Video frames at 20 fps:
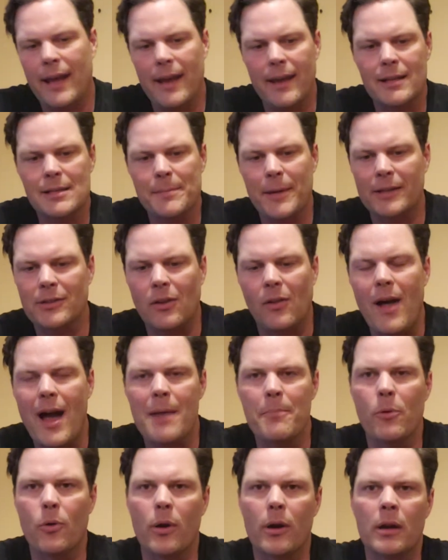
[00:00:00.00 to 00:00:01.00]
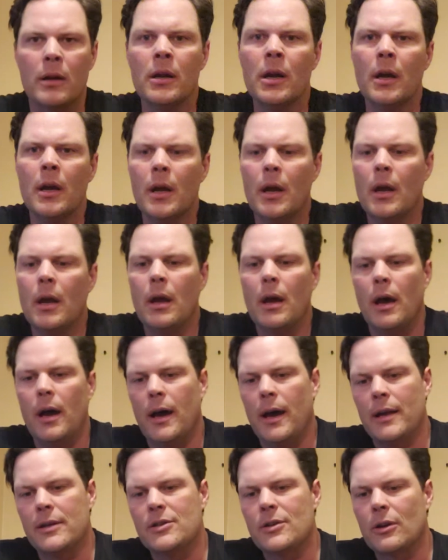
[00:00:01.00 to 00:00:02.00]
I expect a lot more
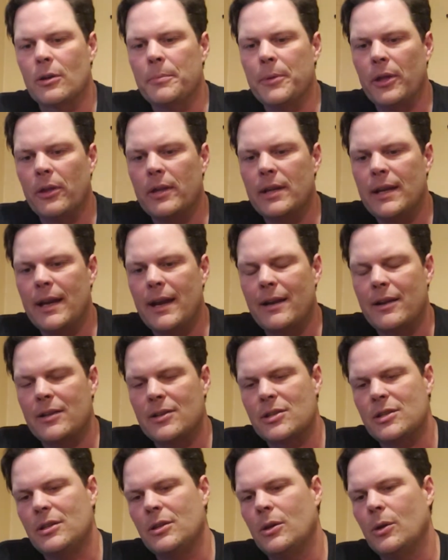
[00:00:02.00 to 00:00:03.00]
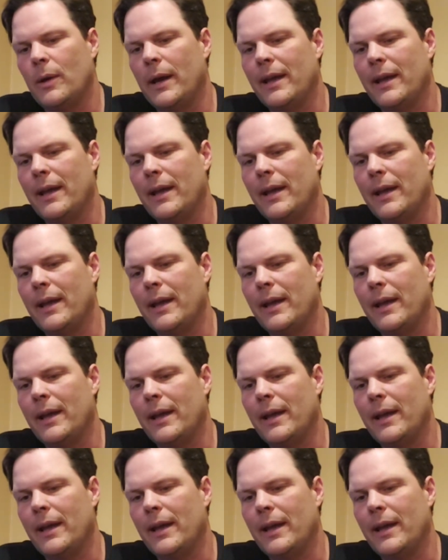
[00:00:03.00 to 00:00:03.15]
durability out of the shoe,